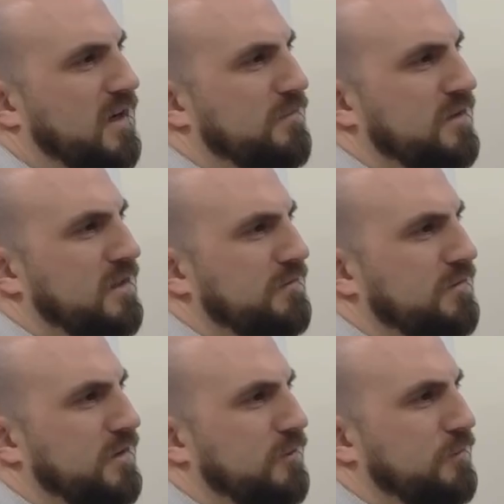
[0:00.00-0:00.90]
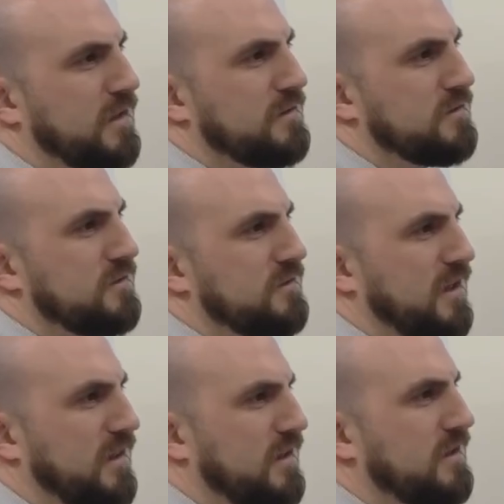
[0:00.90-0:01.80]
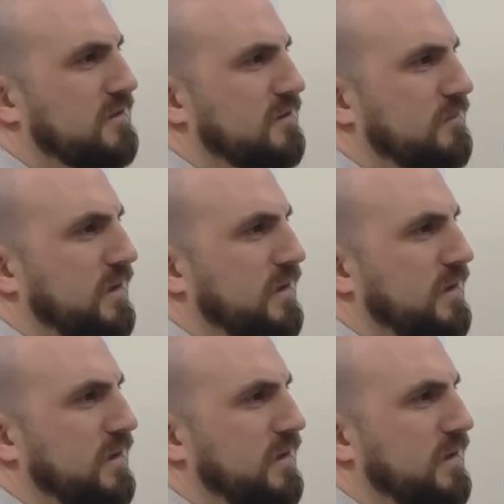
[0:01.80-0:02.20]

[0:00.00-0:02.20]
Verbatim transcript: I'm thinking of another passage. I think it's in